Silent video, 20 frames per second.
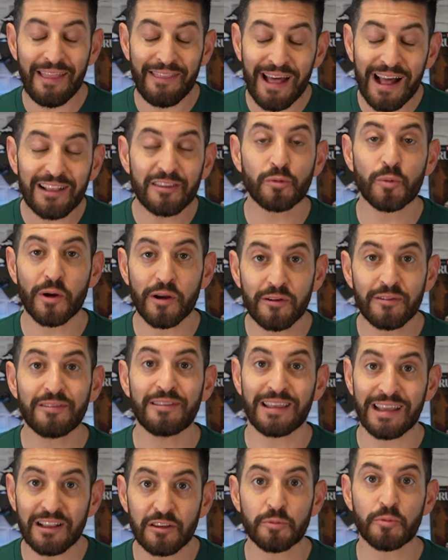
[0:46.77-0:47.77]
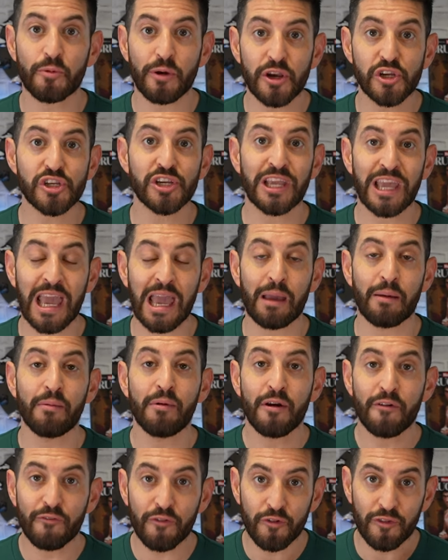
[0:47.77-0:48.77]
And that's where the inspiration
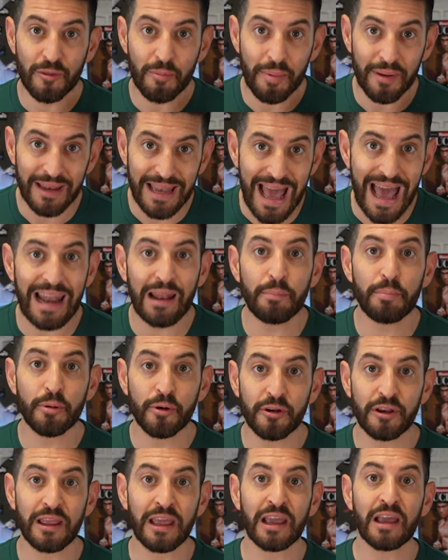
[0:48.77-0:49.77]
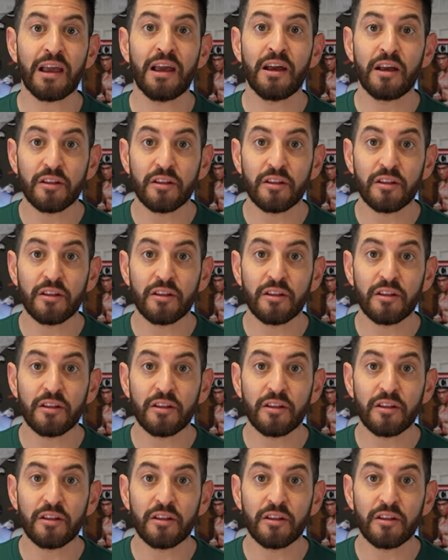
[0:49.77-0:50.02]
came for the banana pudding